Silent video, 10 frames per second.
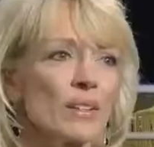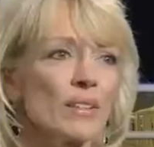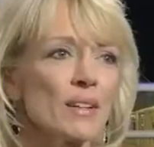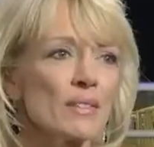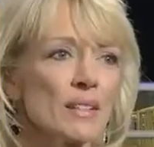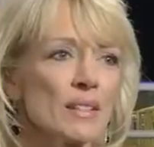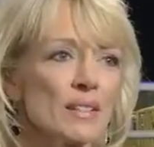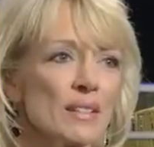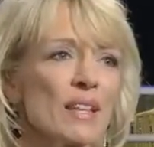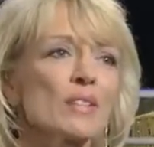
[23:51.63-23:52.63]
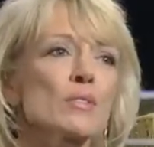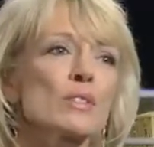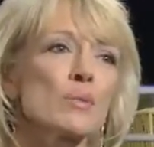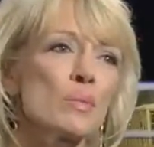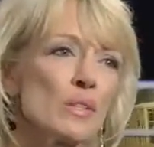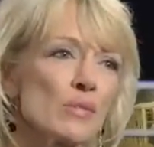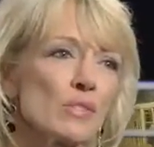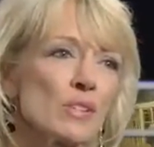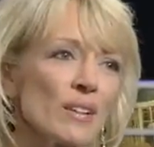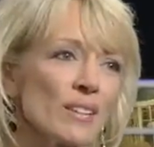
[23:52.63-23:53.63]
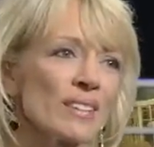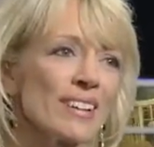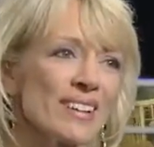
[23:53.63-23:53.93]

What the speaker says: life's lesson. Thank you so much for sharing that.